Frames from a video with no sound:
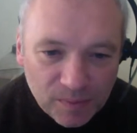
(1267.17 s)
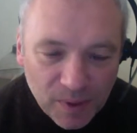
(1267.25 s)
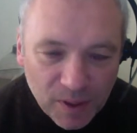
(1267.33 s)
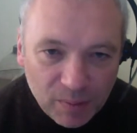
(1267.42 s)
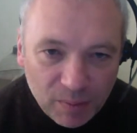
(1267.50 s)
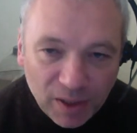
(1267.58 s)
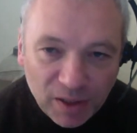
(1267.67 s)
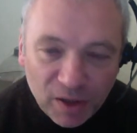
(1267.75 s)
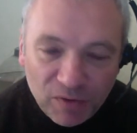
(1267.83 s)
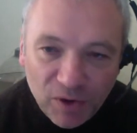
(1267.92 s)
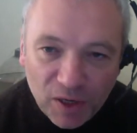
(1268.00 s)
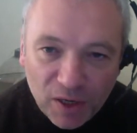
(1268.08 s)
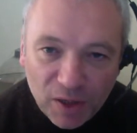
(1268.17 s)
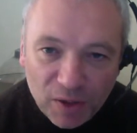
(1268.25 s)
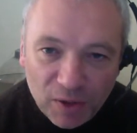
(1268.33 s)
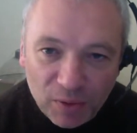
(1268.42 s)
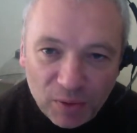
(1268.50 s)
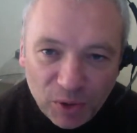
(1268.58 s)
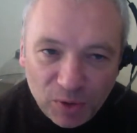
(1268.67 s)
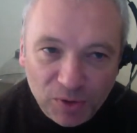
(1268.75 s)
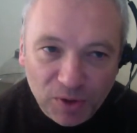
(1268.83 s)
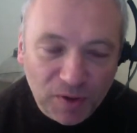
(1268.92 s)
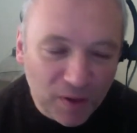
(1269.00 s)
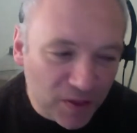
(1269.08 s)
But I don't know if you had any thoughts on
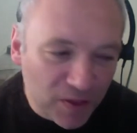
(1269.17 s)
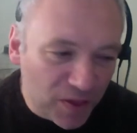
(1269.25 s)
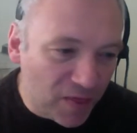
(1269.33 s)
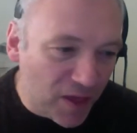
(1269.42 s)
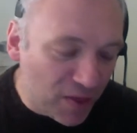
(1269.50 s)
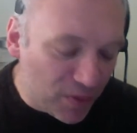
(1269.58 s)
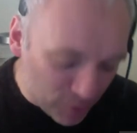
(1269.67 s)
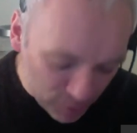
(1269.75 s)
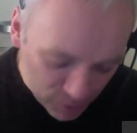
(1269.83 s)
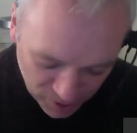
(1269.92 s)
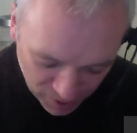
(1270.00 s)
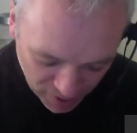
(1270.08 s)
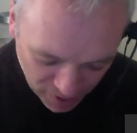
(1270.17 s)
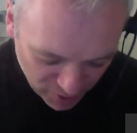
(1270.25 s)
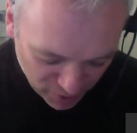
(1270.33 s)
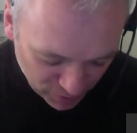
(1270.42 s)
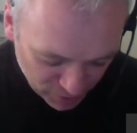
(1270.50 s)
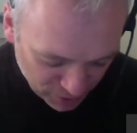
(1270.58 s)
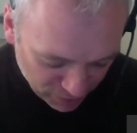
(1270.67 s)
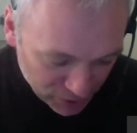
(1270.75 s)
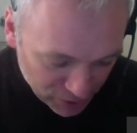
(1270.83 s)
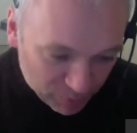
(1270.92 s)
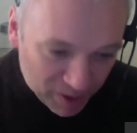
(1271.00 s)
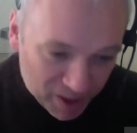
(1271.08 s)
the ethical
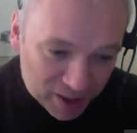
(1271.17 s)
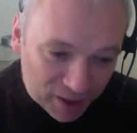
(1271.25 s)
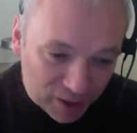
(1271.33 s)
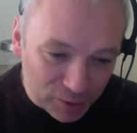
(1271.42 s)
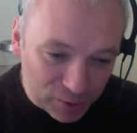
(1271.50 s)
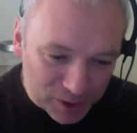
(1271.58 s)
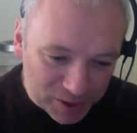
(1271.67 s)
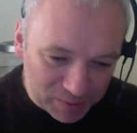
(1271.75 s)
considerations of being closed.